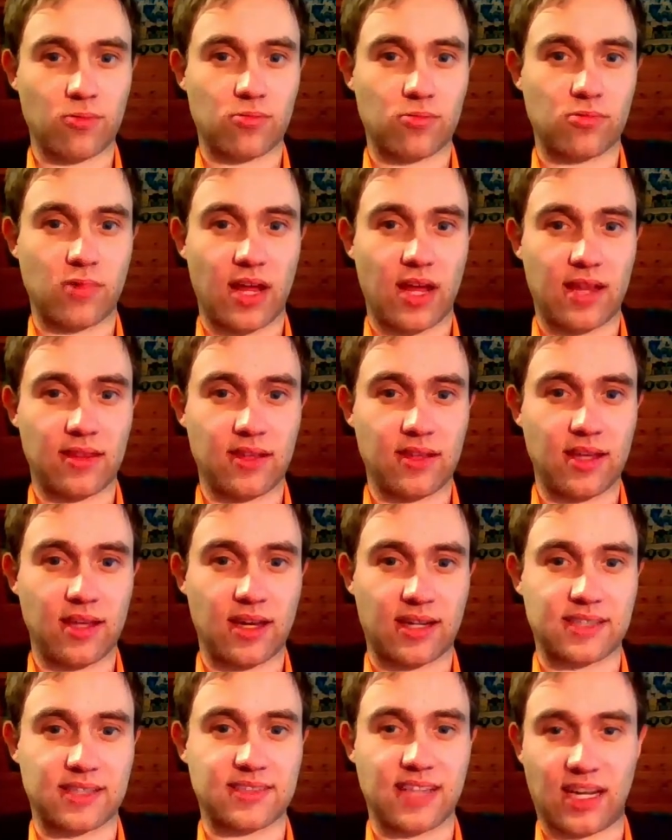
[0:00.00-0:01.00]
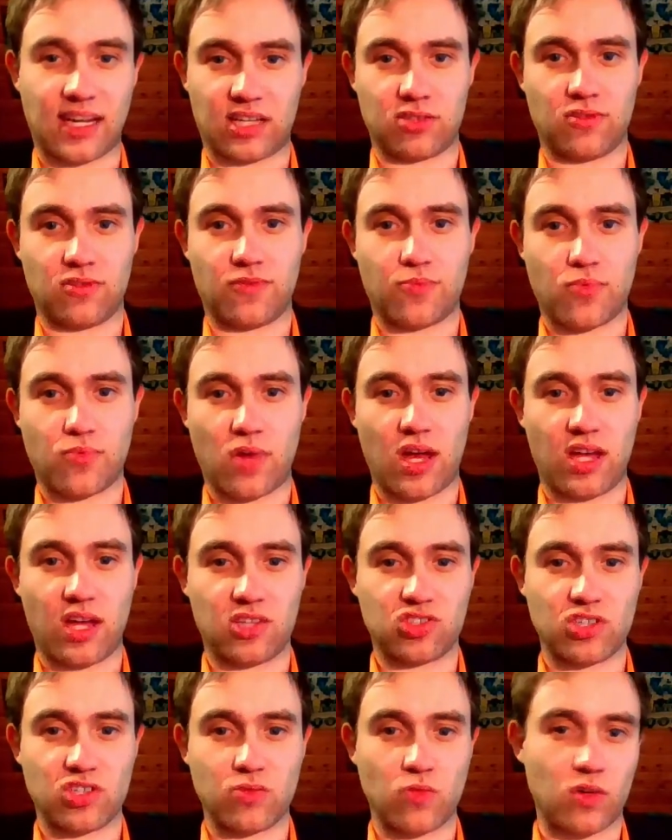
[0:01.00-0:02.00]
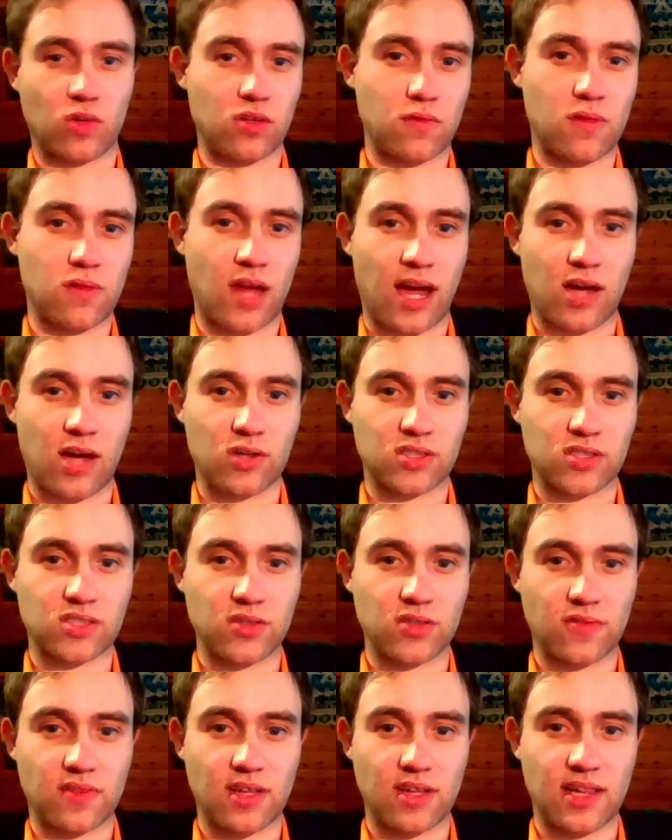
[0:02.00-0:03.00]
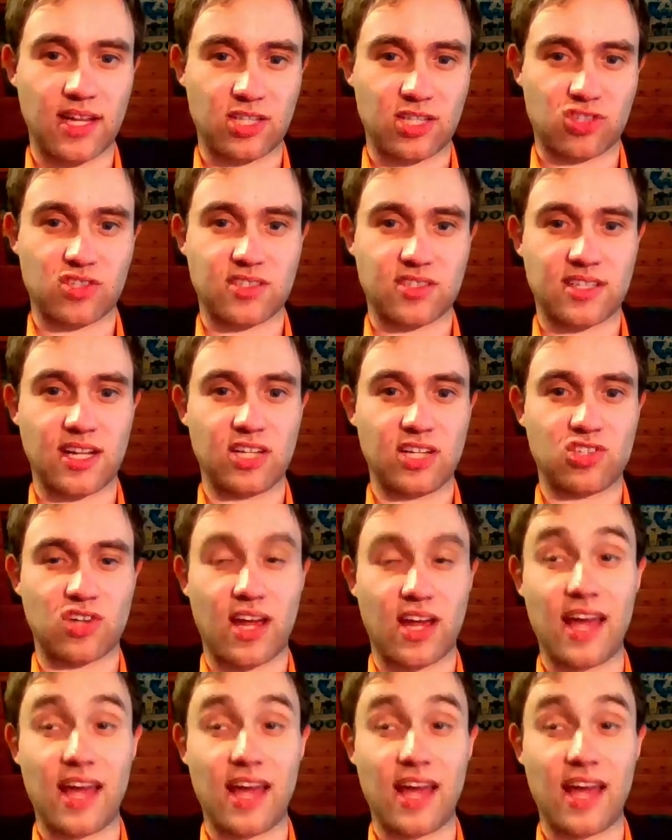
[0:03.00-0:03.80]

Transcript: ran the executive branch and one of the houses of the legislature,